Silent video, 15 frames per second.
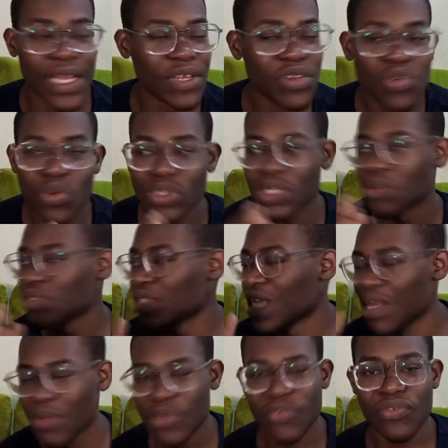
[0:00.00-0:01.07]
I didn't know what I was
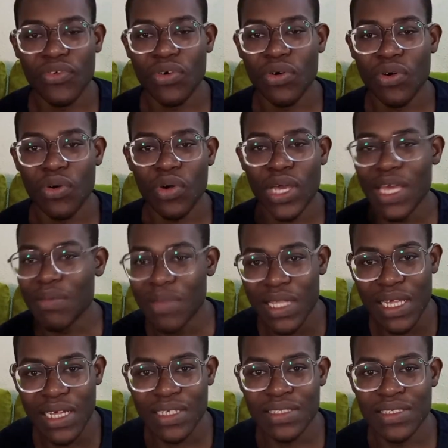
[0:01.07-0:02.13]
aiming for or
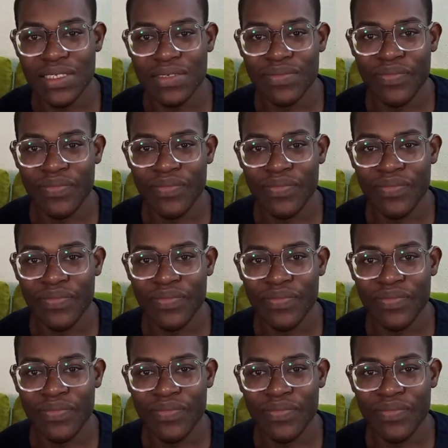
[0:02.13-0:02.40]
aiming at.